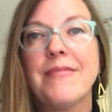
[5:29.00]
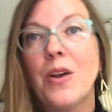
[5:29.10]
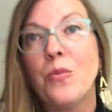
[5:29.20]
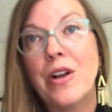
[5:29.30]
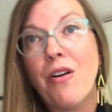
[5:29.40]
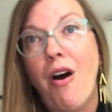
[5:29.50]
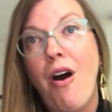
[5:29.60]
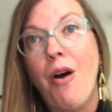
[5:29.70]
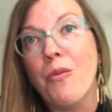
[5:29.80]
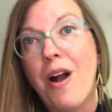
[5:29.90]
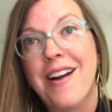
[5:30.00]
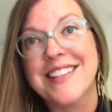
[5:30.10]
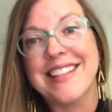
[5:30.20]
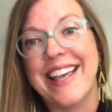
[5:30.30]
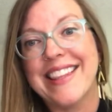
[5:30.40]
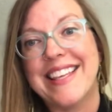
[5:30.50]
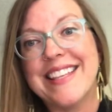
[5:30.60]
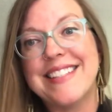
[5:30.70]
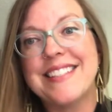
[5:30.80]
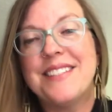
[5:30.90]
We are all rocks like
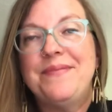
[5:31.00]
this.